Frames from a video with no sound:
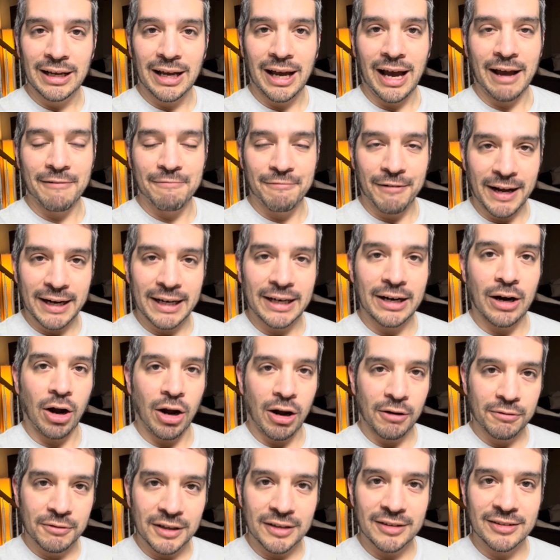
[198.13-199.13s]
I find it
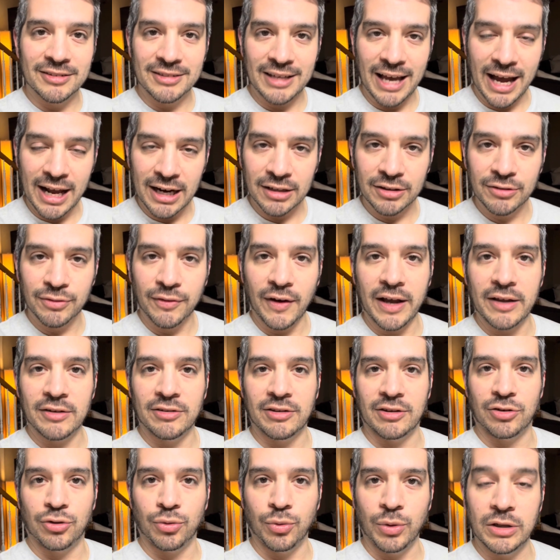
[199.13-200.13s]
often satisfies the
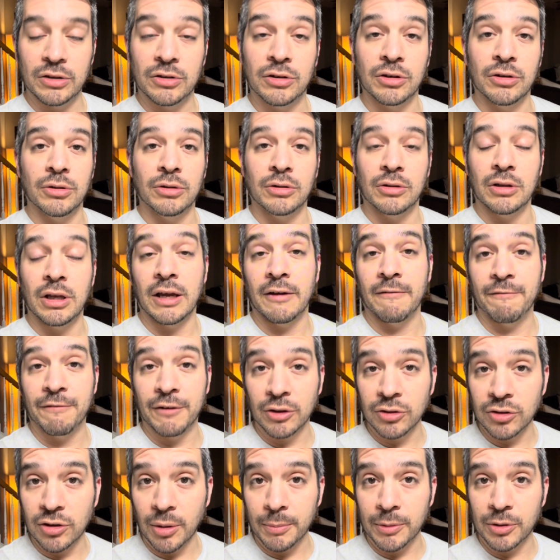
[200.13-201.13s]
sweet tooth. It
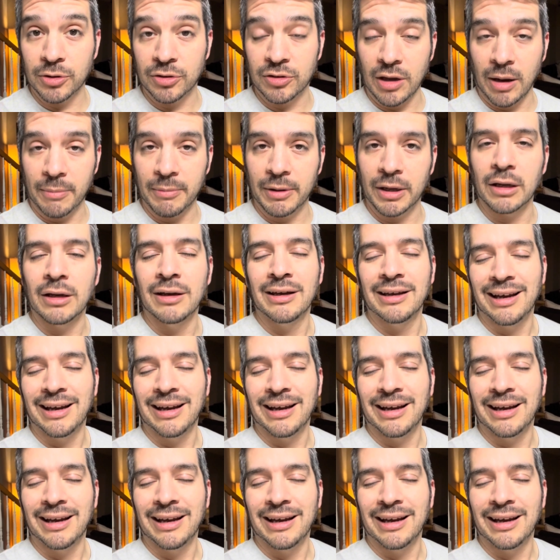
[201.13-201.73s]
fills up your stomach.